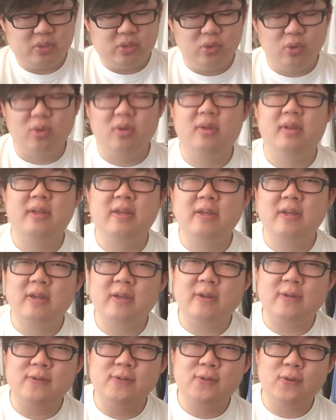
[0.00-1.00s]

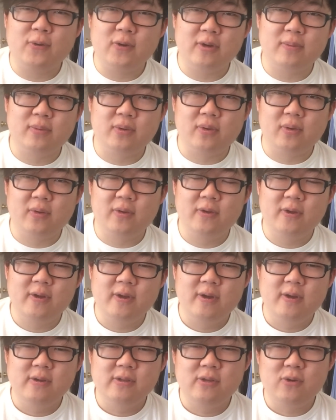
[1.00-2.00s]
purely enjoyable
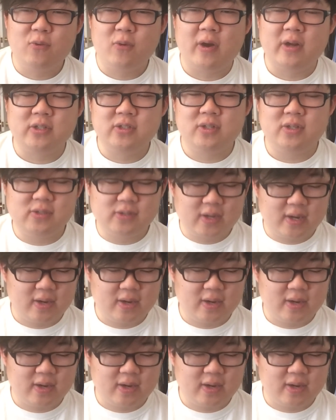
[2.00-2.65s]
to watch these